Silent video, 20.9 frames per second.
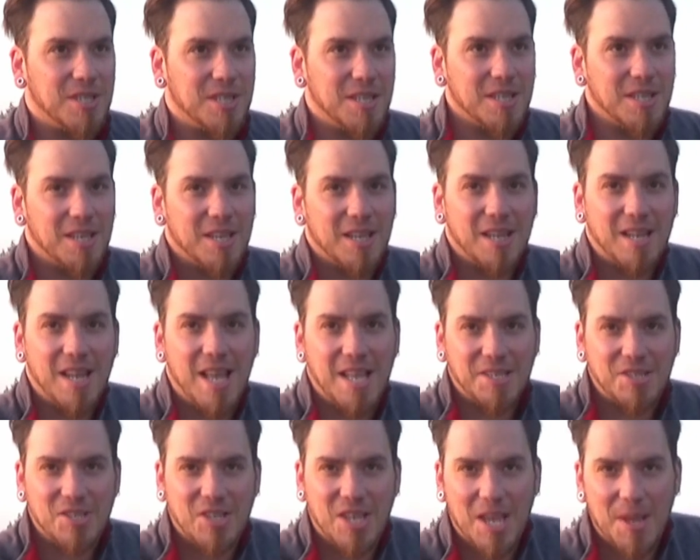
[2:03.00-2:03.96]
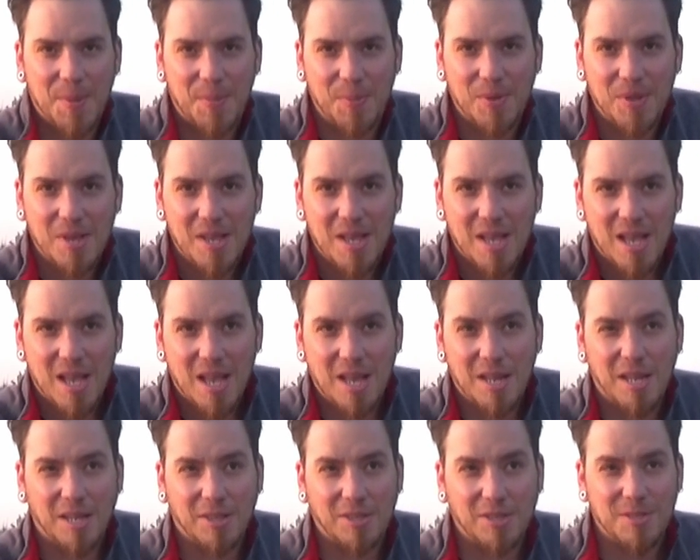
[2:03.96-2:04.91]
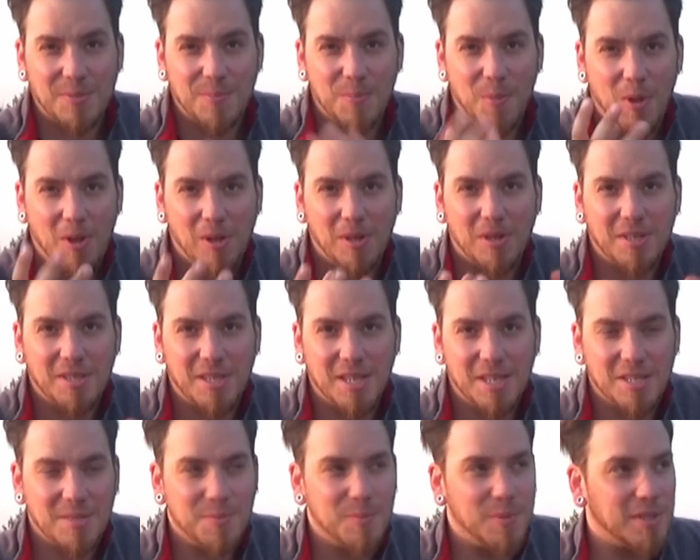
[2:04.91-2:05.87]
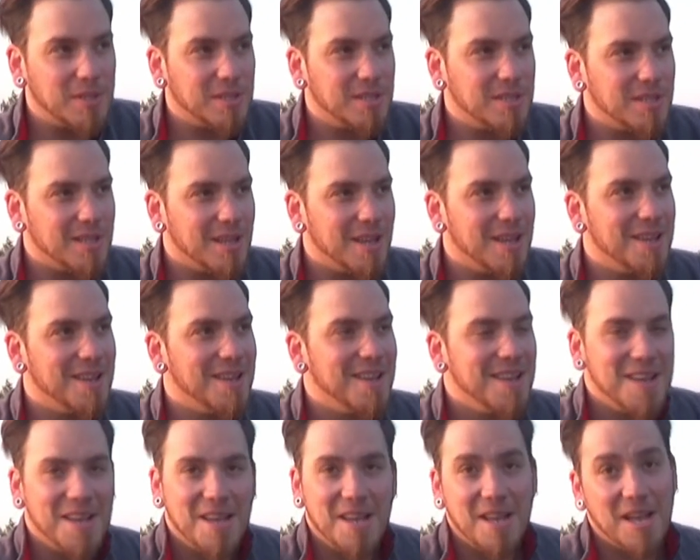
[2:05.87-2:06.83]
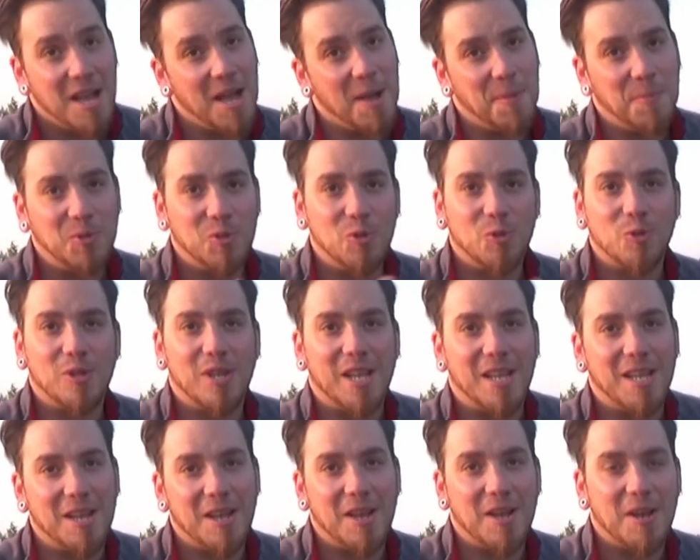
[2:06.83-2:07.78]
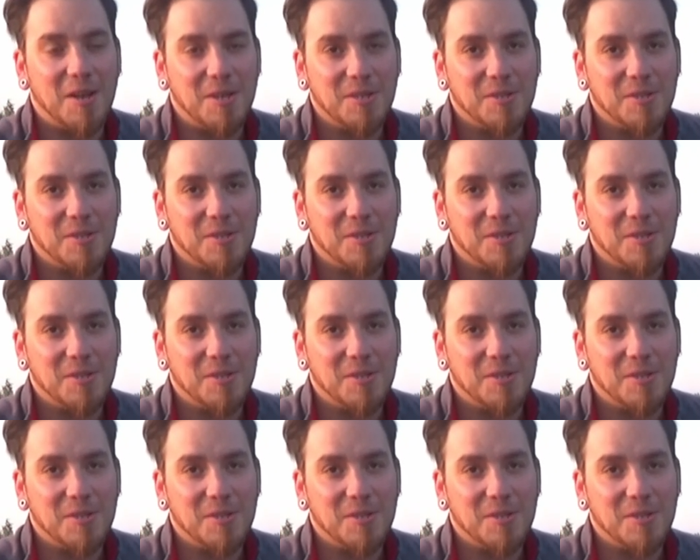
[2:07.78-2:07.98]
in the landscape and not the smaller things, but I'm shooting